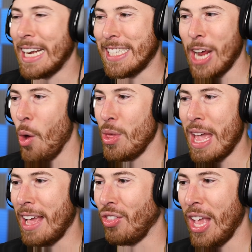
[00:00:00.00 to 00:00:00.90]
That's the only
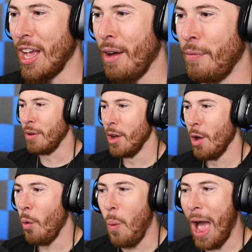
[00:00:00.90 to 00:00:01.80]
thing I can think of.
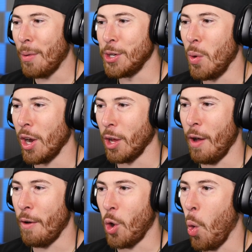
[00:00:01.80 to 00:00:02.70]
Why would you want
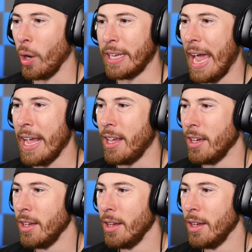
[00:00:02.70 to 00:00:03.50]
a corn cake?